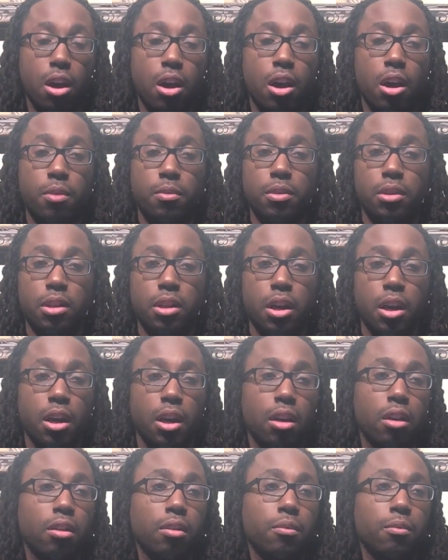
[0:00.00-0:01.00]
I was
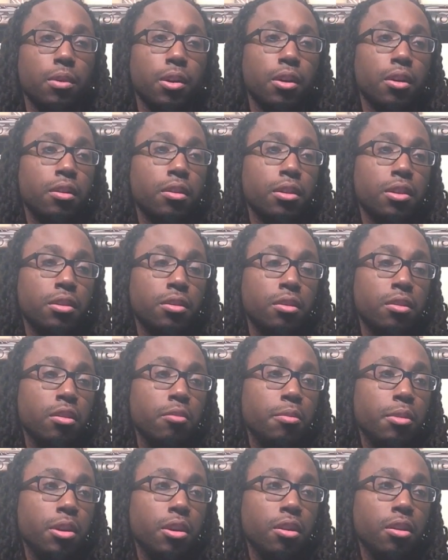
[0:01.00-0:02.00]
like, well, he's gonna
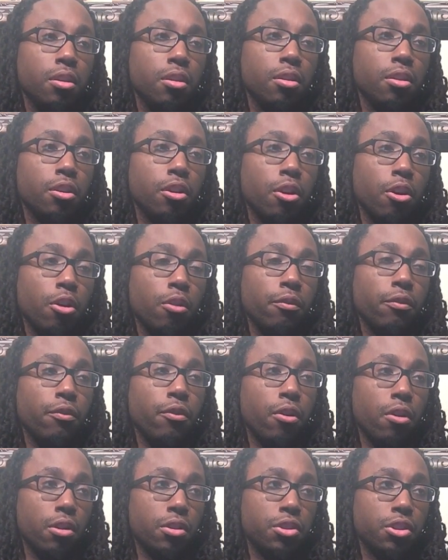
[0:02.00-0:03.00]
be the Kirk
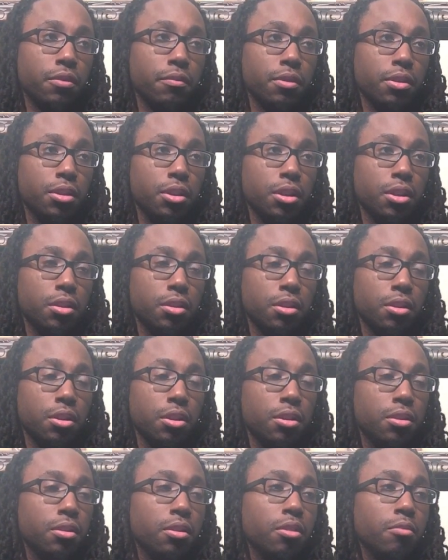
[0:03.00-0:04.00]
Frost of the season.
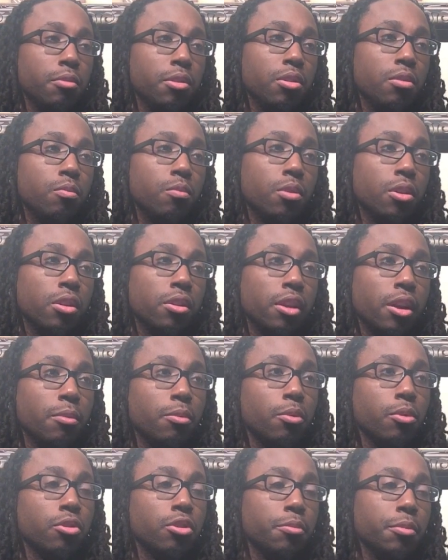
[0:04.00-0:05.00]
He's gonna be the one that
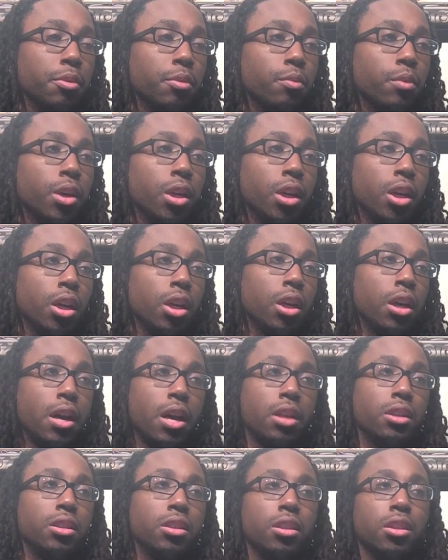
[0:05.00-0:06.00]
I'm going to be reading
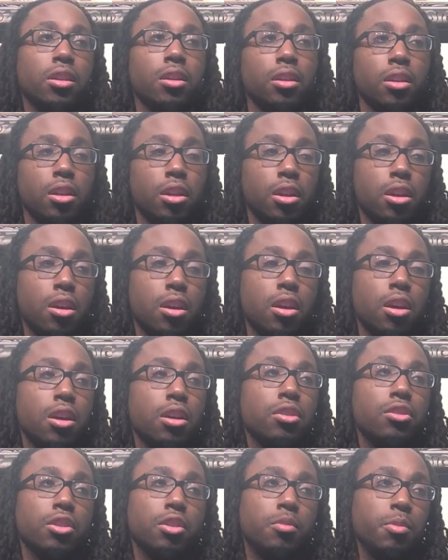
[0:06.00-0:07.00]
constantly.
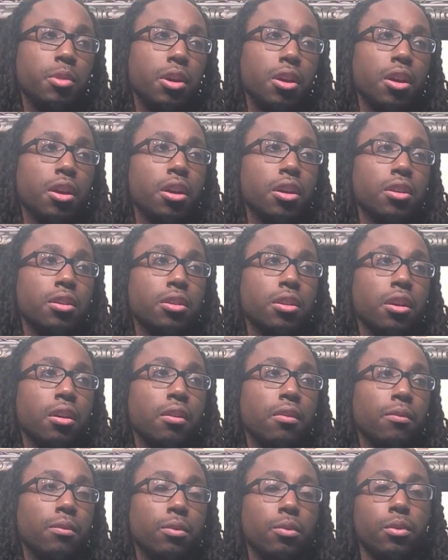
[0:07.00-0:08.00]
Just because
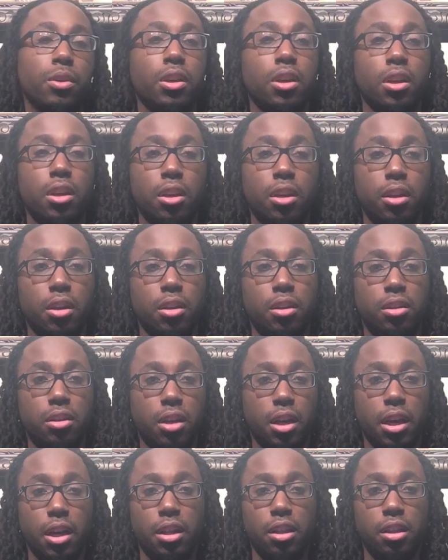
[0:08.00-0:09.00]
of who he is
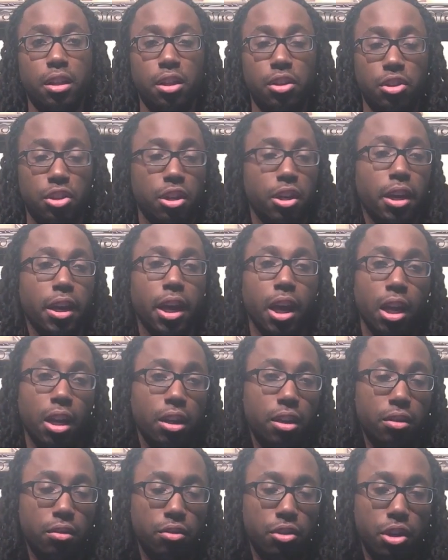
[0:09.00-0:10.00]
and the
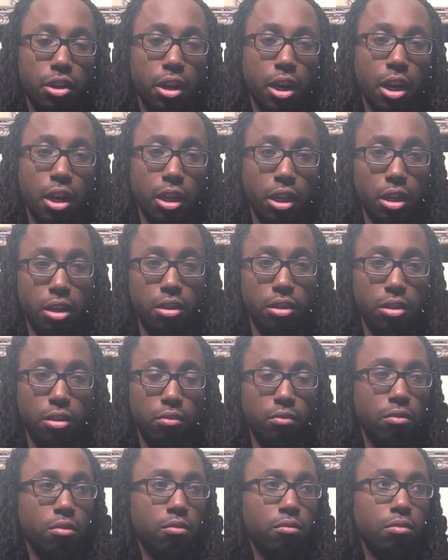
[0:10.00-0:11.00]
shenanigans,
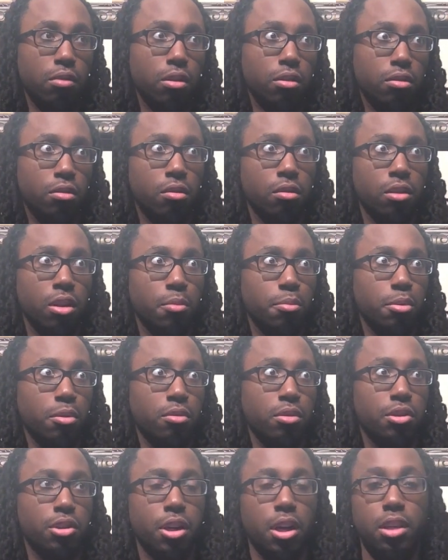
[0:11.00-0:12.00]
ooh, girl, I
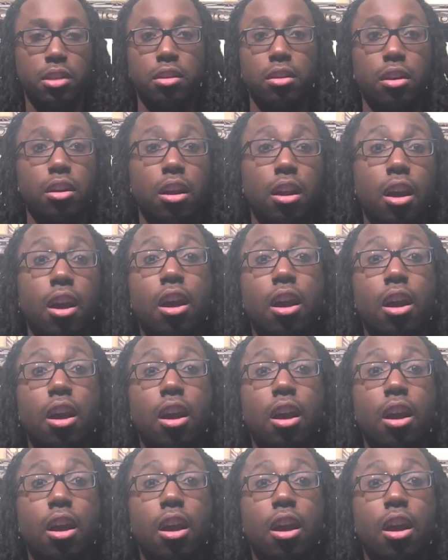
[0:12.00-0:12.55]
pulled Jocelyn.